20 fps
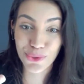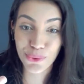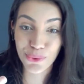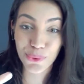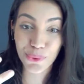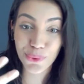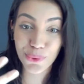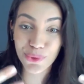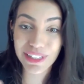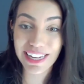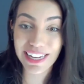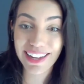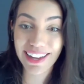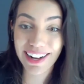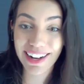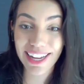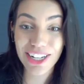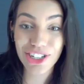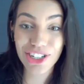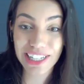tool that can
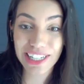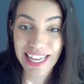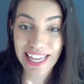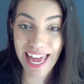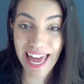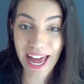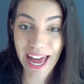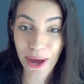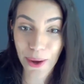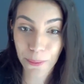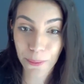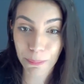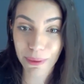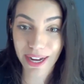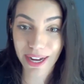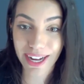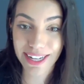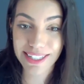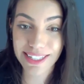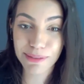actually help
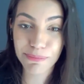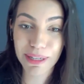us,